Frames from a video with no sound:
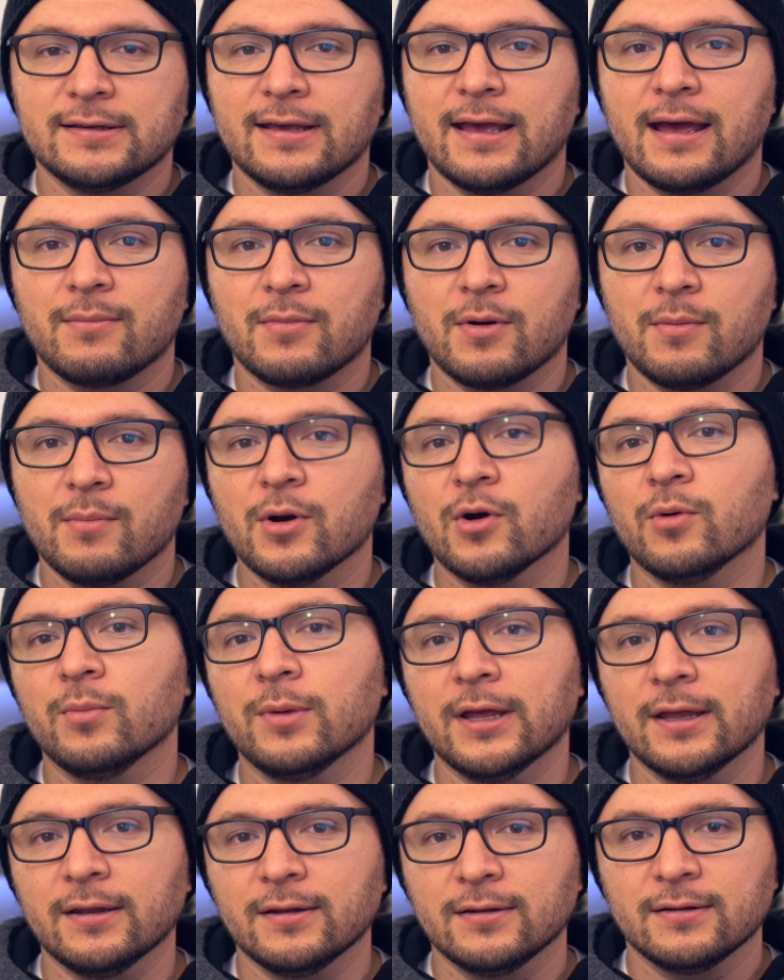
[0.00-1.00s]
camera
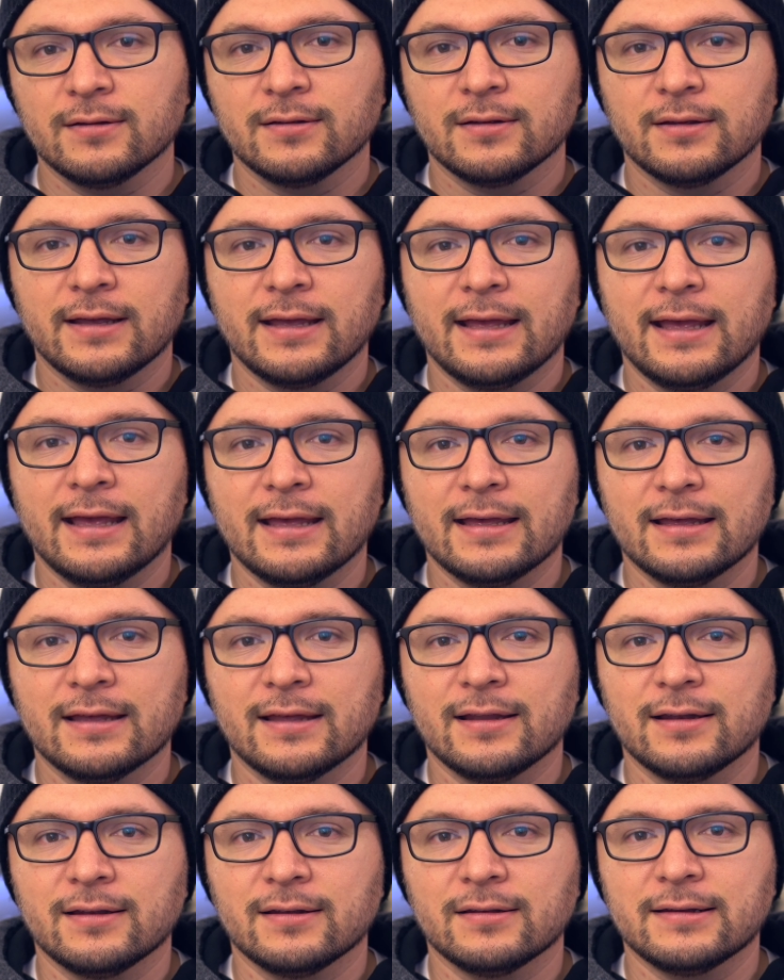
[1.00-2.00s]
moment
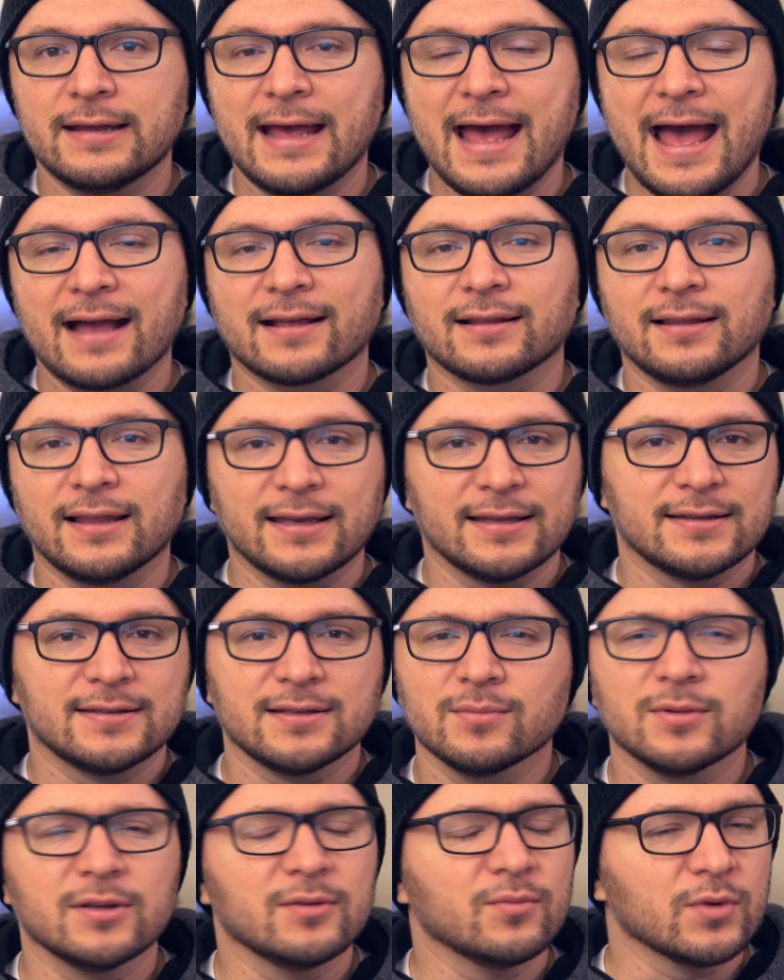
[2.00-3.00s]
and act like it's
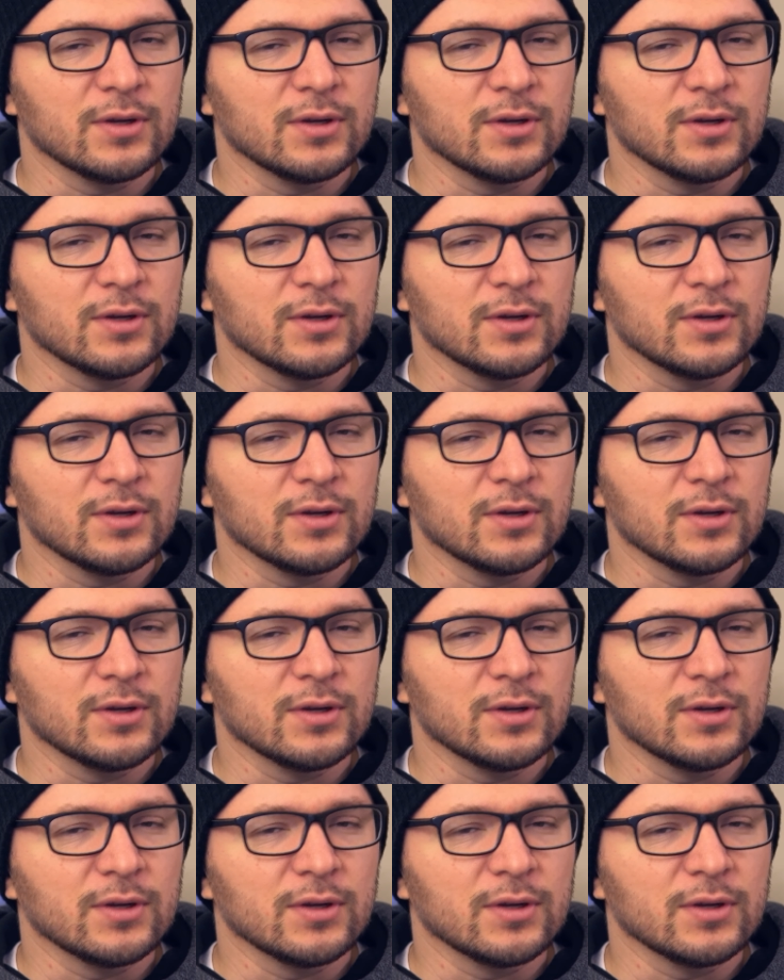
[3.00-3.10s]
something